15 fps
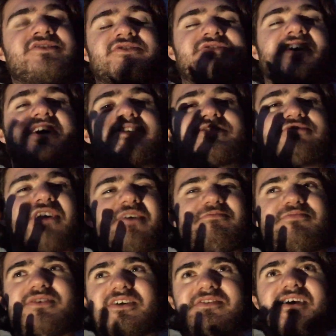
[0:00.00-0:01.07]
to that tribe
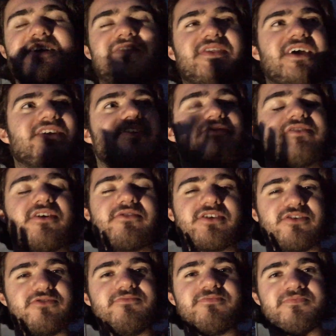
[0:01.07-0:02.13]
B. They don't know
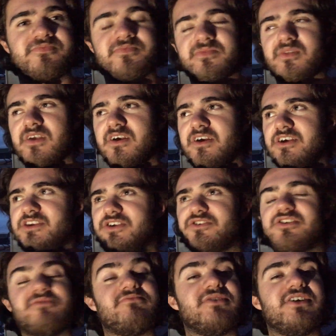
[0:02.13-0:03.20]
you. You
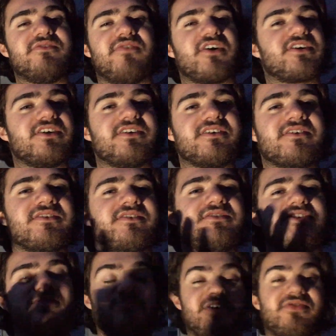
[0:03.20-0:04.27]
can be a
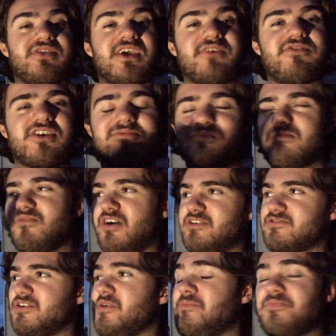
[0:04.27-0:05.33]
thief, you can be a
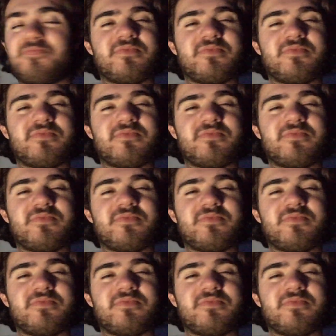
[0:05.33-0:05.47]
murderer.